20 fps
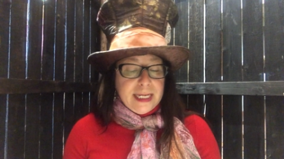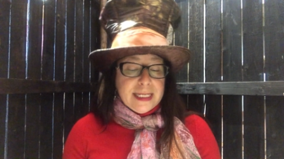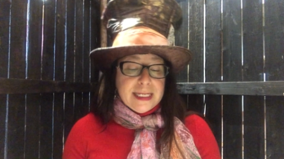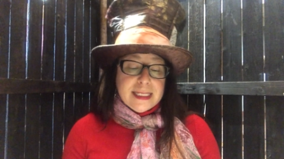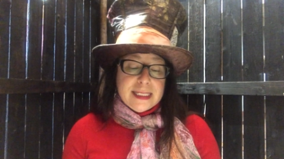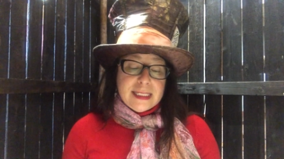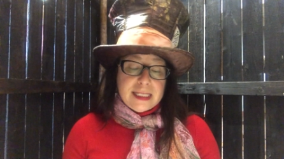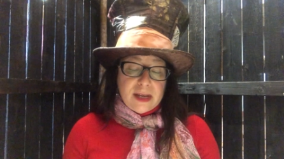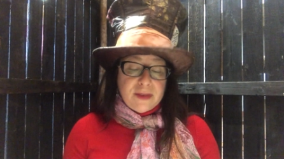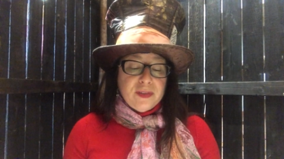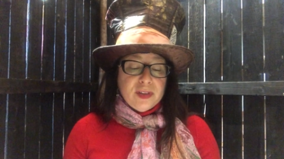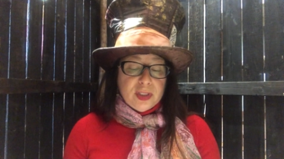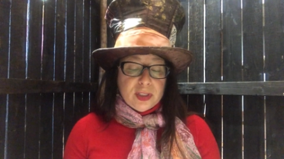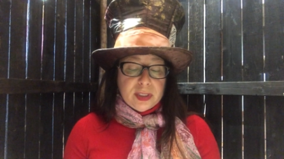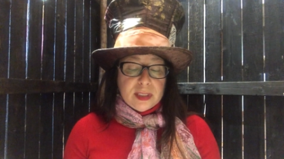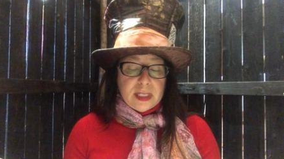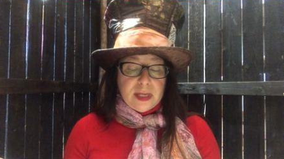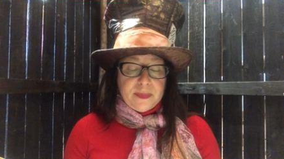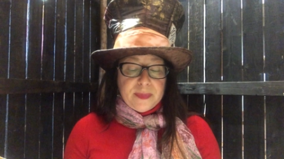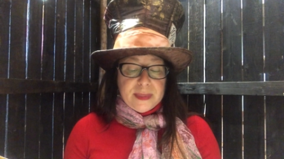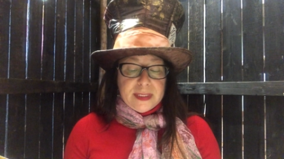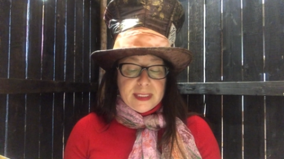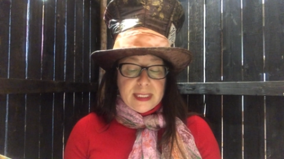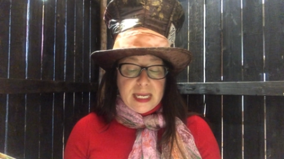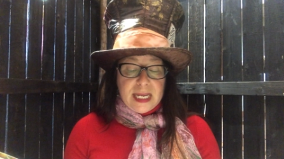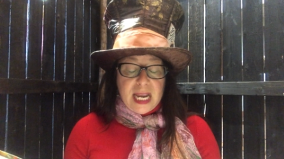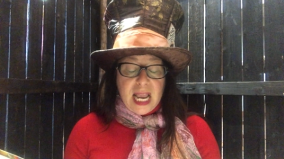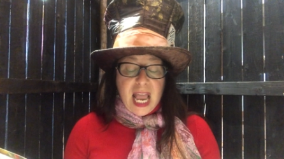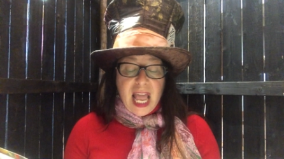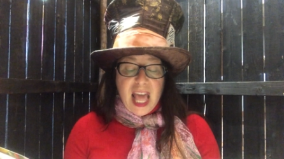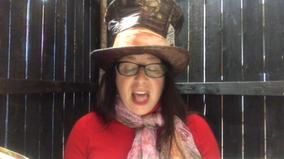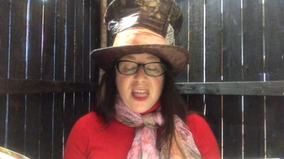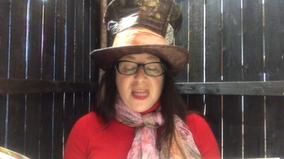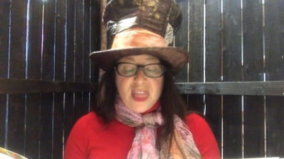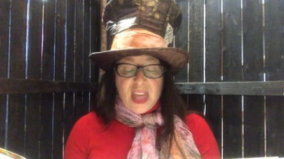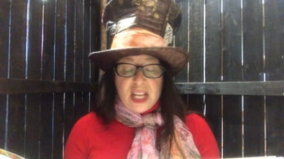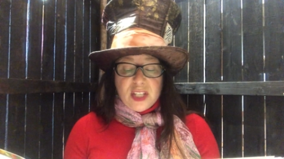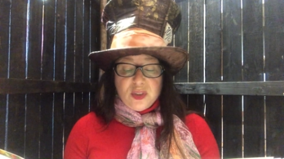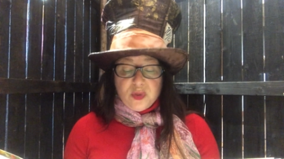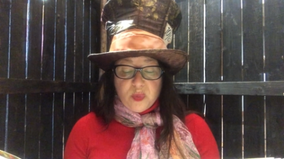Seven looked up and said,
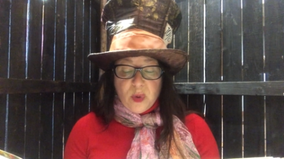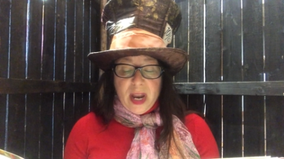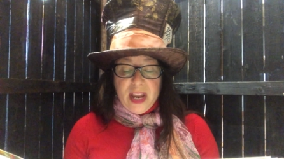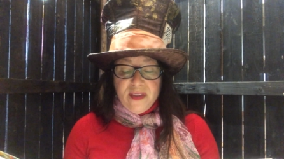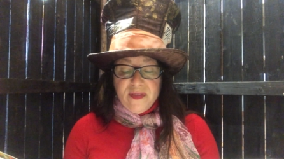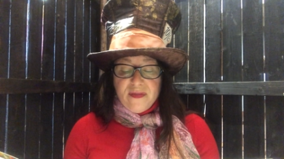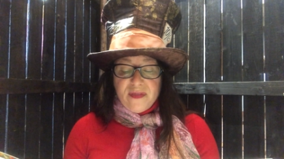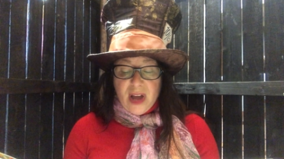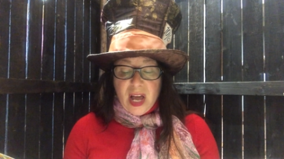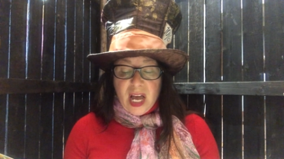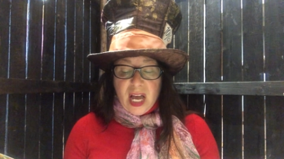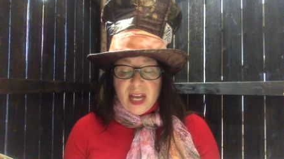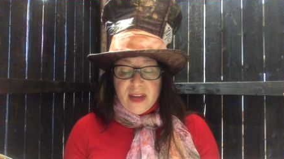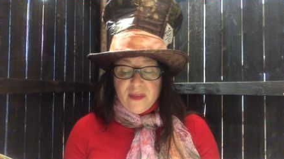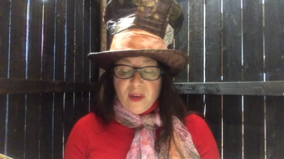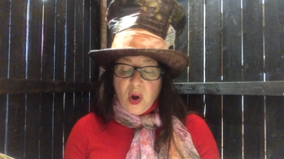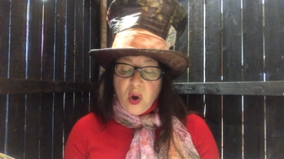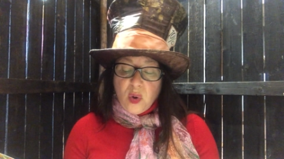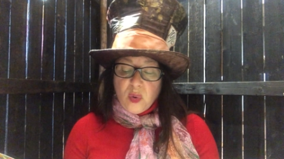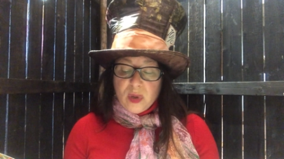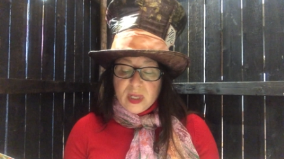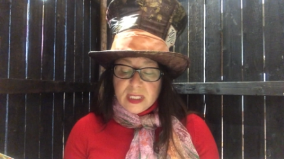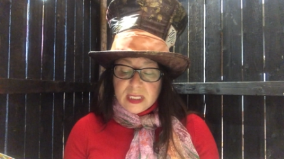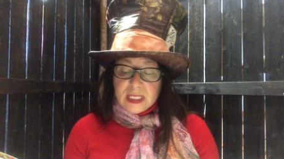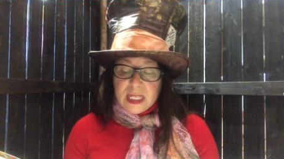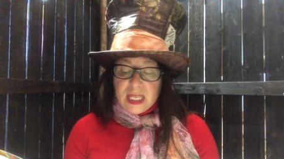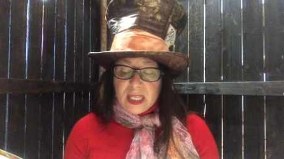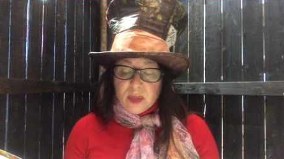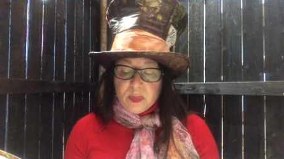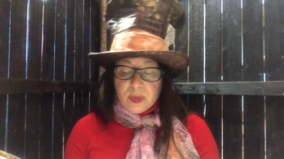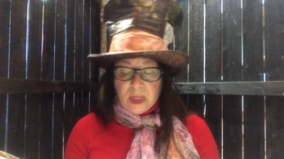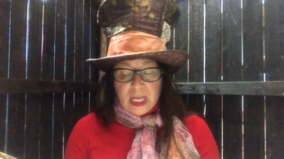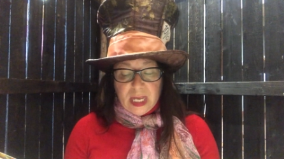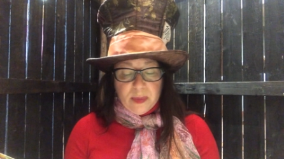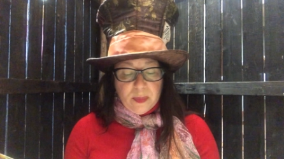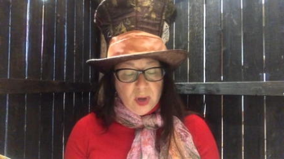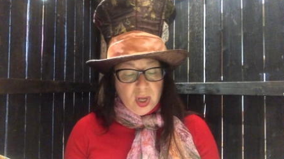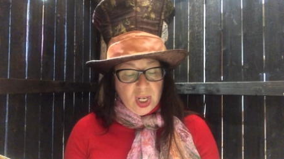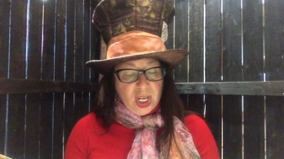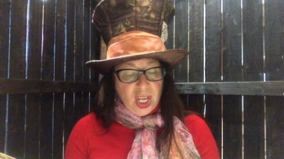That's right, Five, always lay the
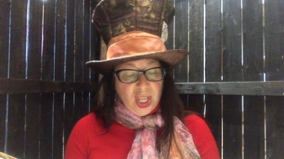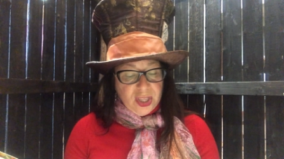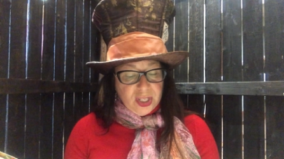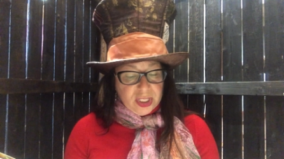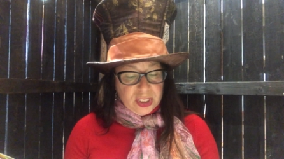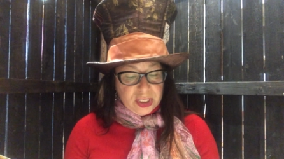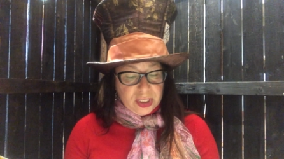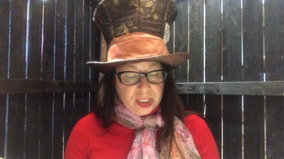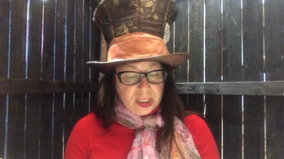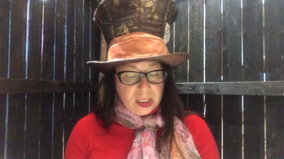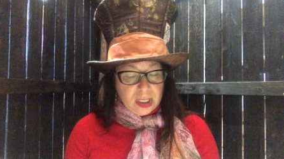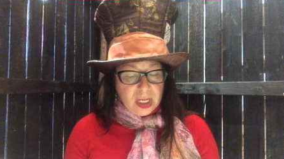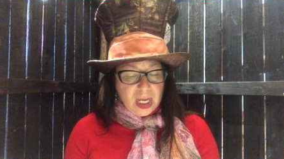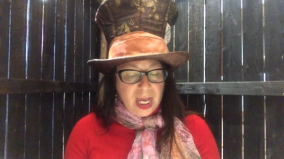blame on others.